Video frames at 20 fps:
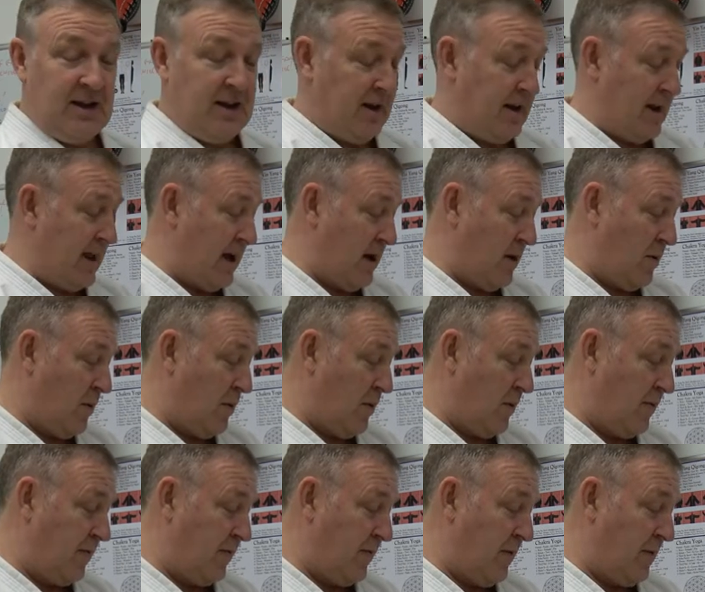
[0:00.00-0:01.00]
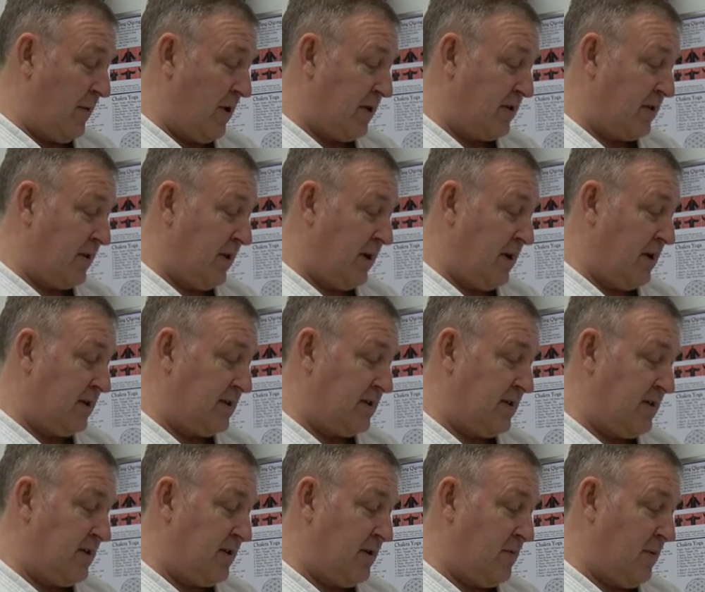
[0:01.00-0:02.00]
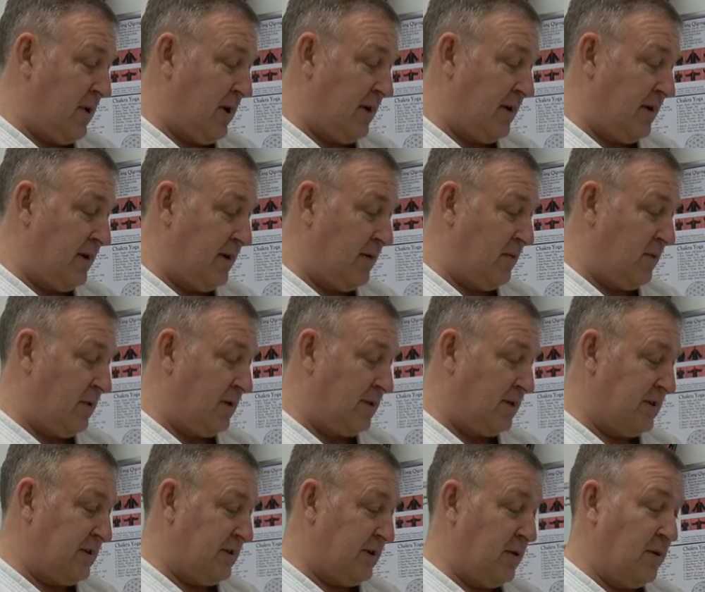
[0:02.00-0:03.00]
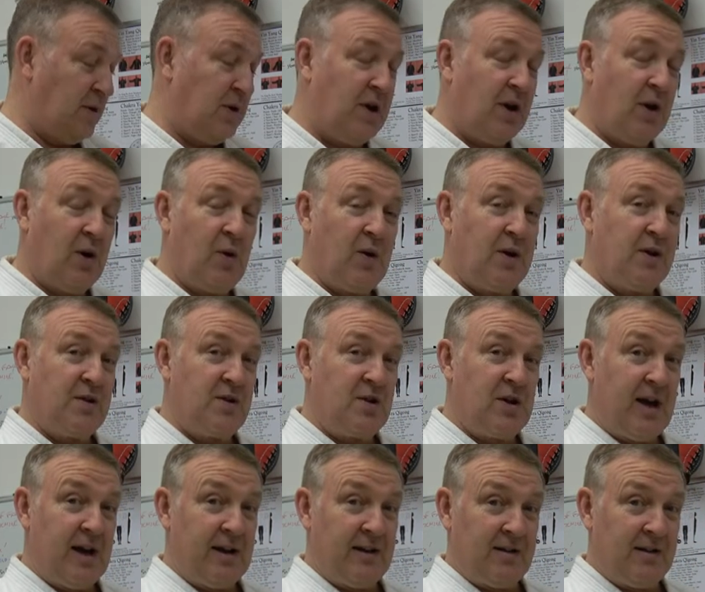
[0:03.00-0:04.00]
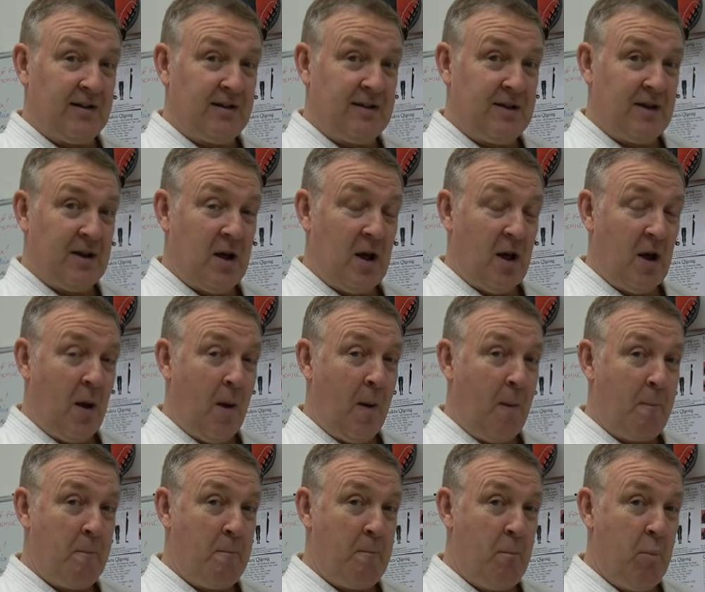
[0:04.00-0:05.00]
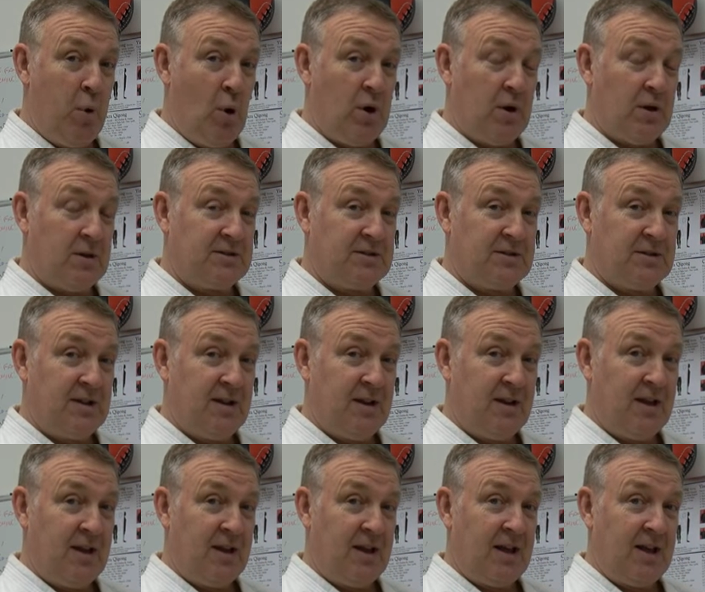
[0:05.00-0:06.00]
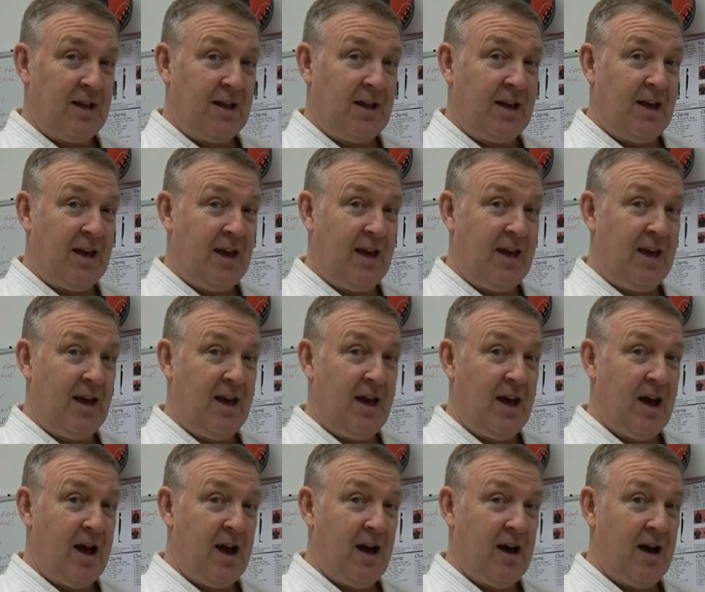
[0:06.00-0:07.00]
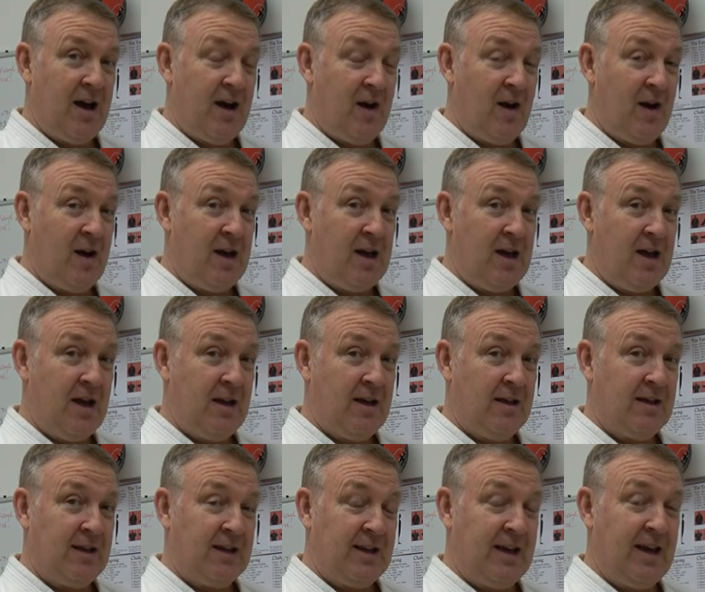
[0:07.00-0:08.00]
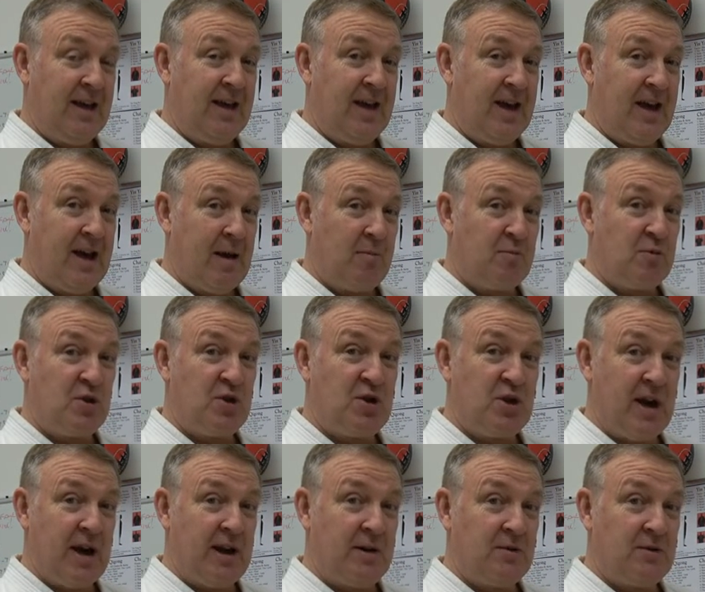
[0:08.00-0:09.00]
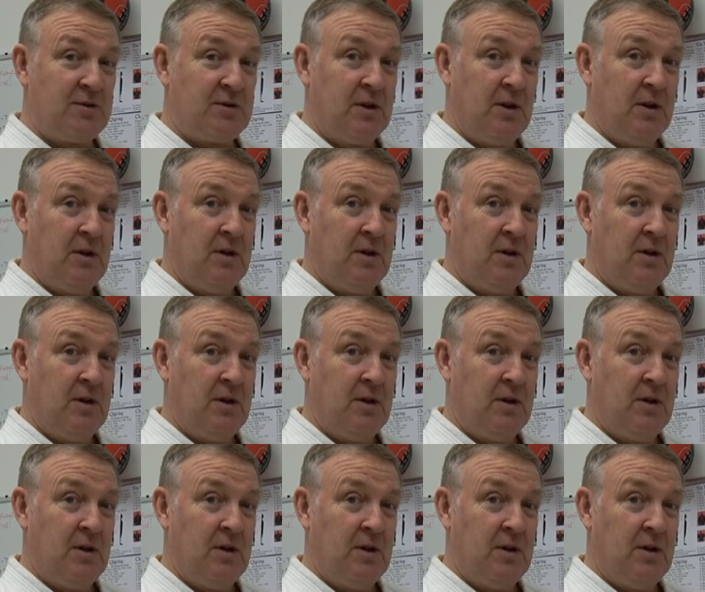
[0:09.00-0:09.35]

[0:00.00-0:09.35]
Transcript: Now, for a martial artist, you might not want to do yoga chant, but ki, hat, shout.